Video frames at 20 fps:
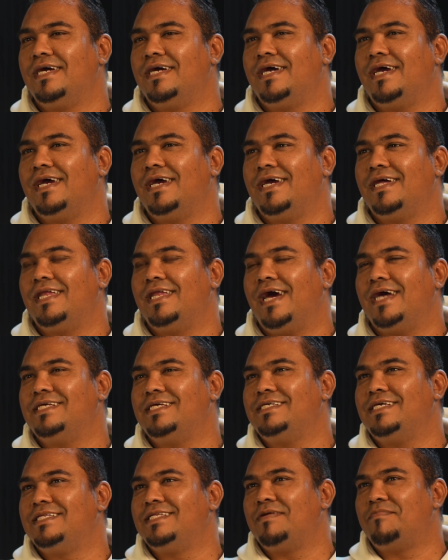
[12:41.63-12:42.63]
and
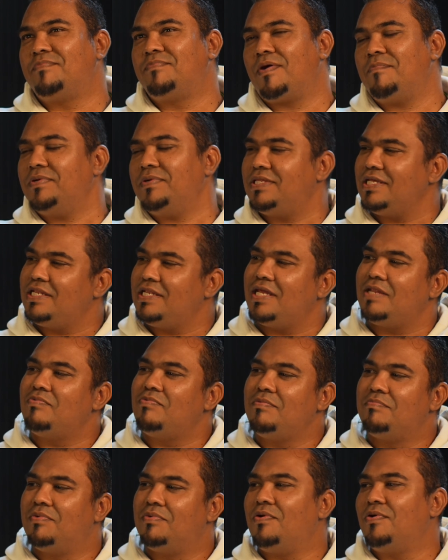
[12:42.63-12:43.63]
the property that we
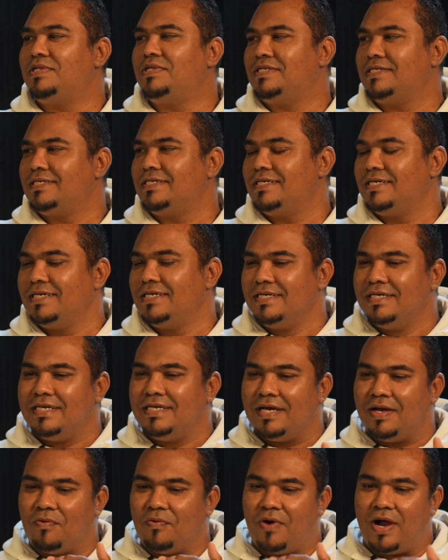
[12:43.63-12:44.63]
bought
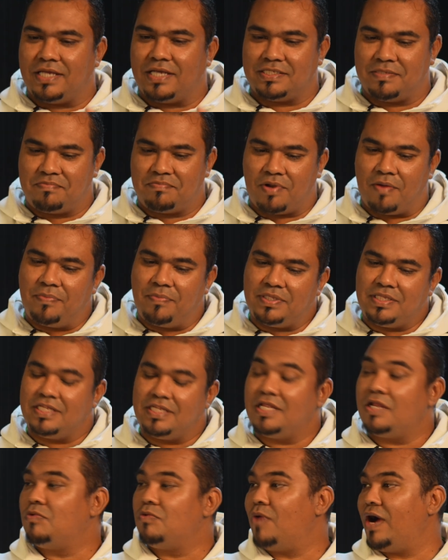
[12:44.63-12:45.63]
was a property
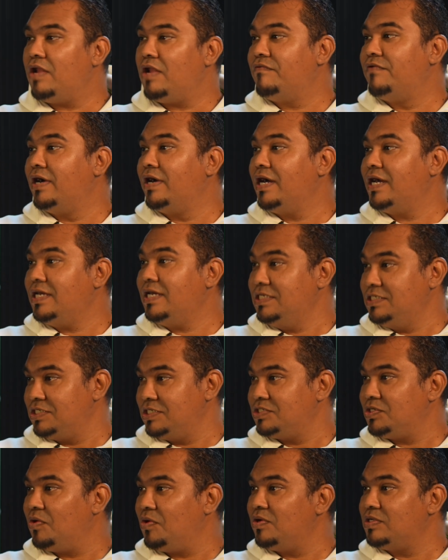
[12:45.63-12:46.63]
that one of her
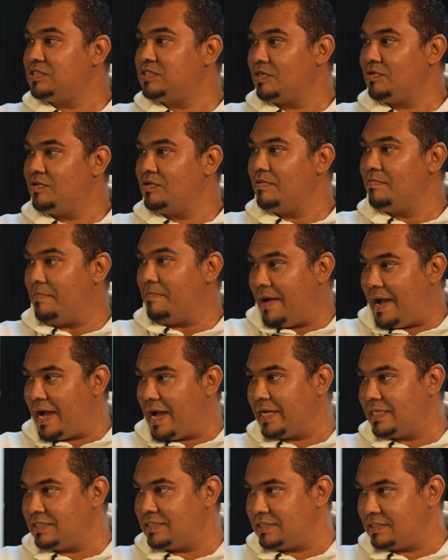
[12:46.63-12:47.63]
agents also
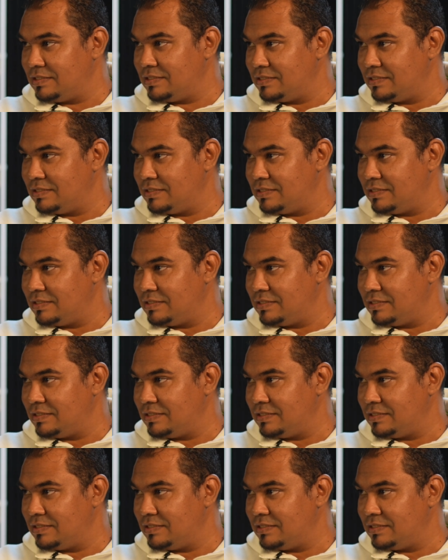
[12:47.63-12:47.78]
marketed.